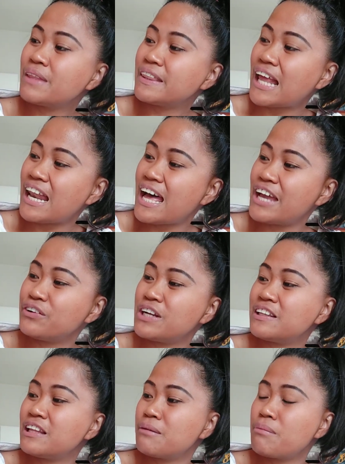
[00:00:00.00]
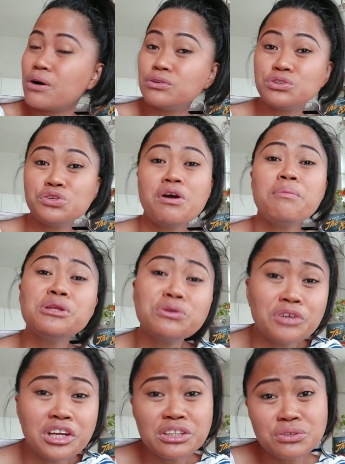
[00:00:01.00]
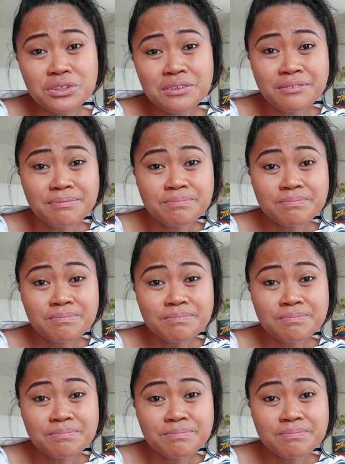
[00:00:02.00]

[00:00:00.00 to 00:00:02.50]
The lion and the mouse. Do you want me to read it to you?